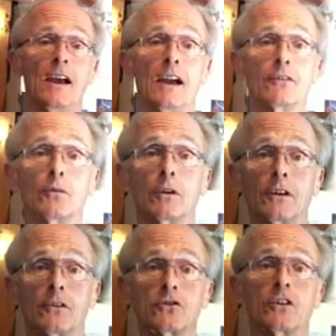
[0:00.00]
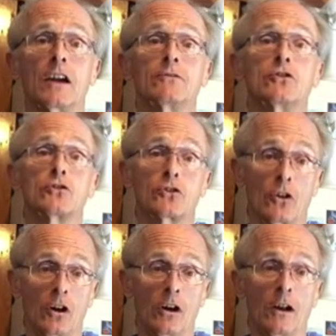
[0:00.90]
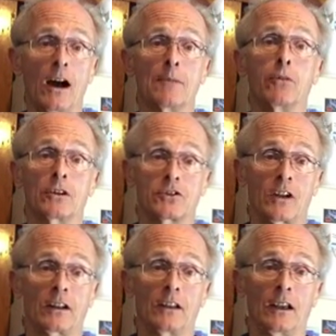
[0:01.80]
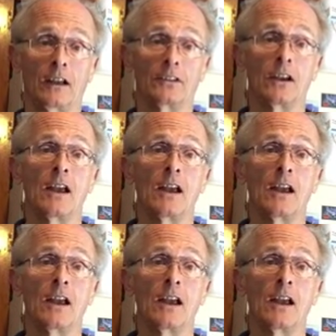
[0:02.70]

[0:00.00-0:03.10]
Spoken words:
Every one of those knives you saw, I bought secondhand,